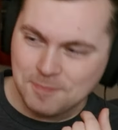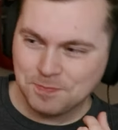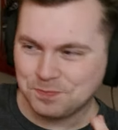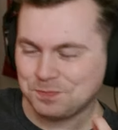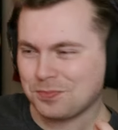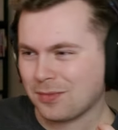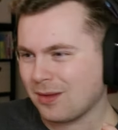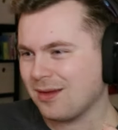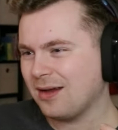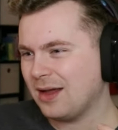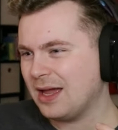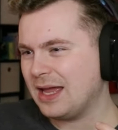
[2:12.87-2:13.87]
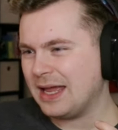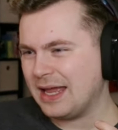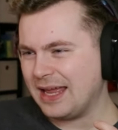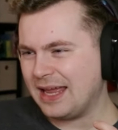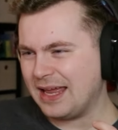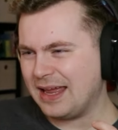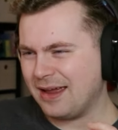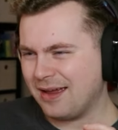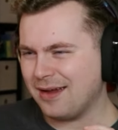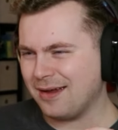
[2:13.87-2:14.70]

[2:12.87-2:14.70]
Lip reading: (no one is talking)